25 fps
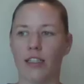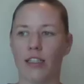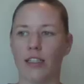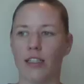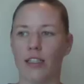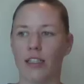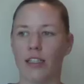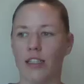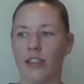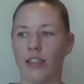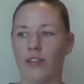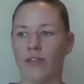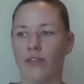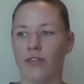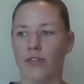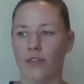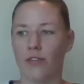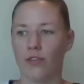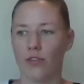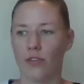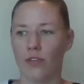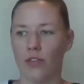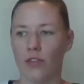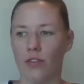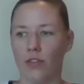I think if
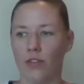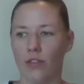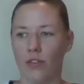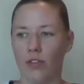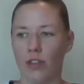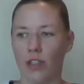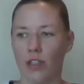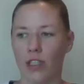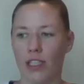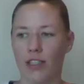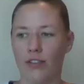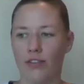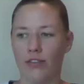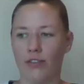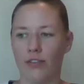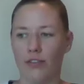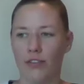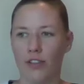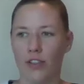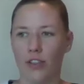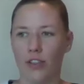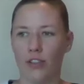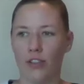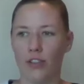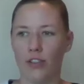
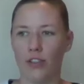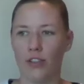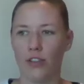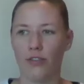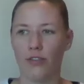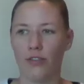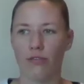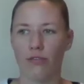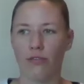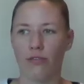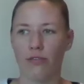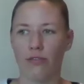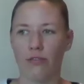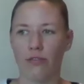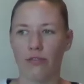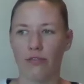you're